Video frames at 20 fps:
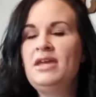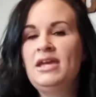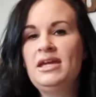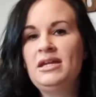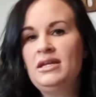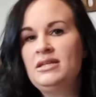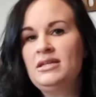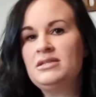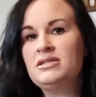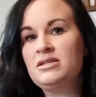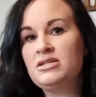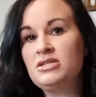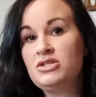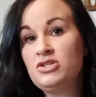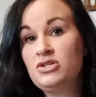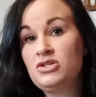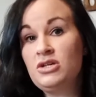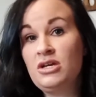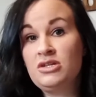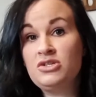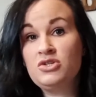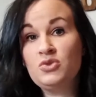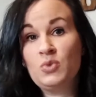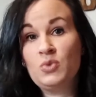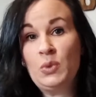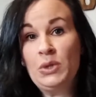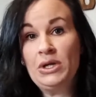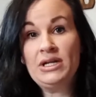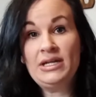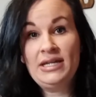and it's a
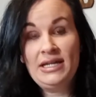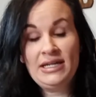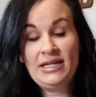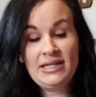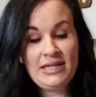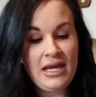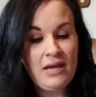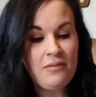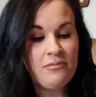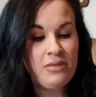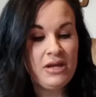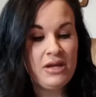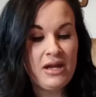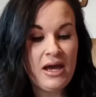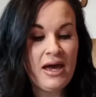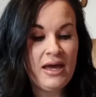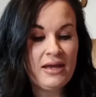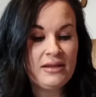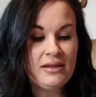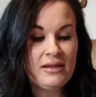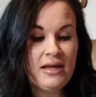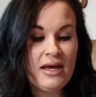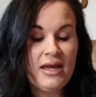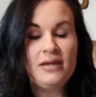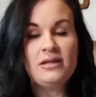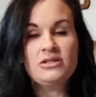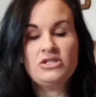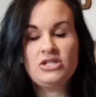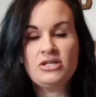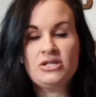short nickname, but I
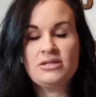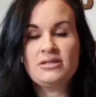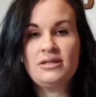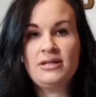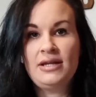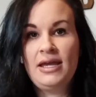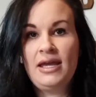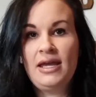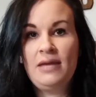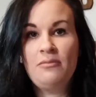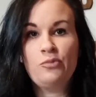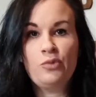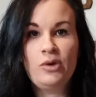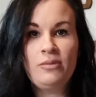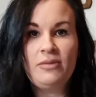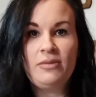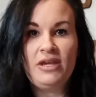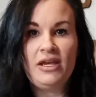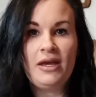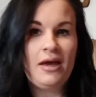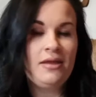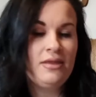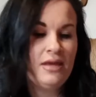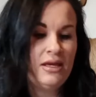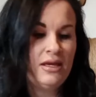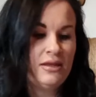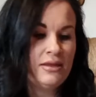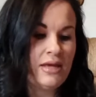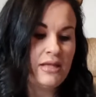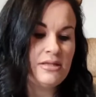like just the name Remy. I think
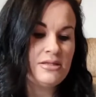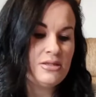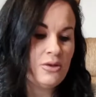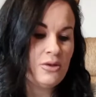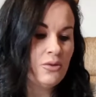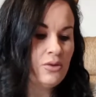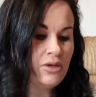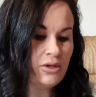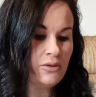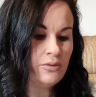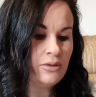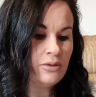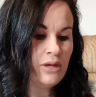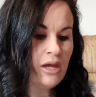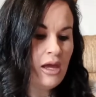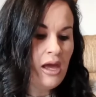that's so cute.